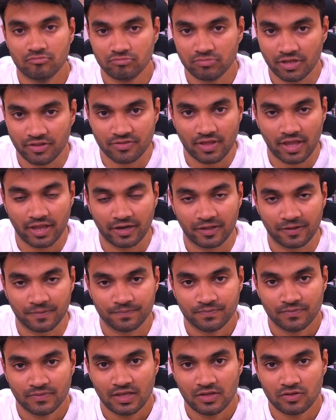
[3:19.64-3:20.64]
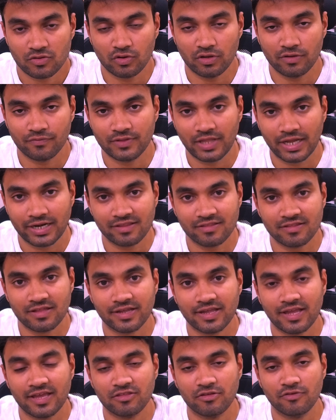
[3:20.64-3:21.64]
designing. So if that is the
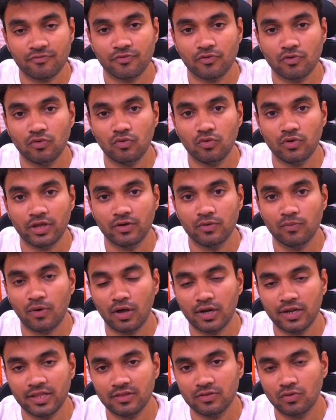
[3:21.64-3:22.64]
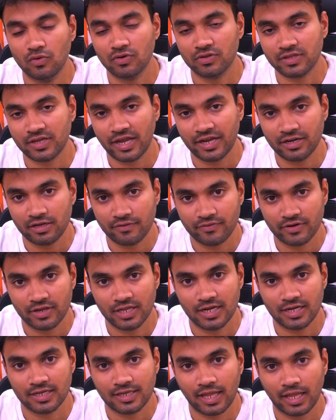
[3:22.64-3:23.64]
case, if you involve in those kind of
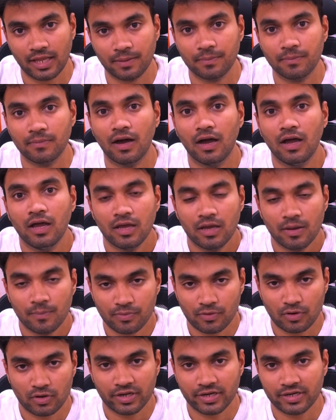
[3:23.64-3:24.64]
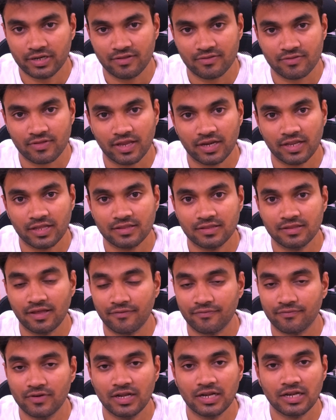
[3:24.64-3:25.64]
real time product designing,
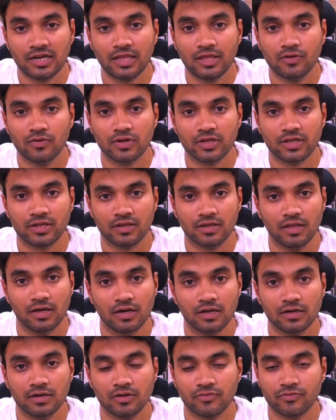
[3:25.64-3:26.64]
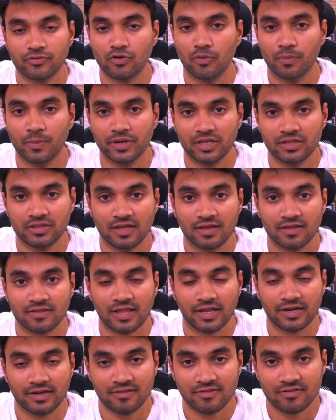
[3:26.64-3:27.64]
definitely you will learn so many things.
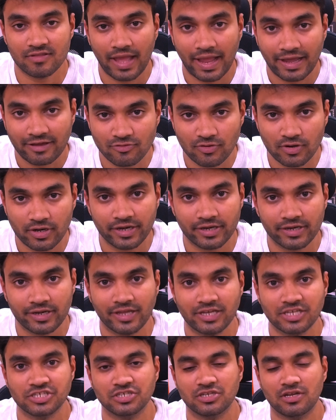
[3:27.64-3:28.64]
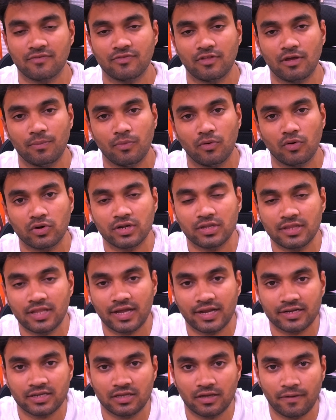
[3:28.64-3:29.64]
That is the actual intention of the board,
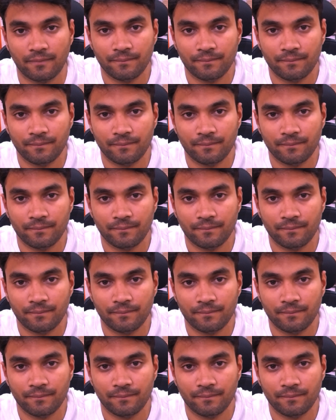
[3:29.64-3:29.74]
that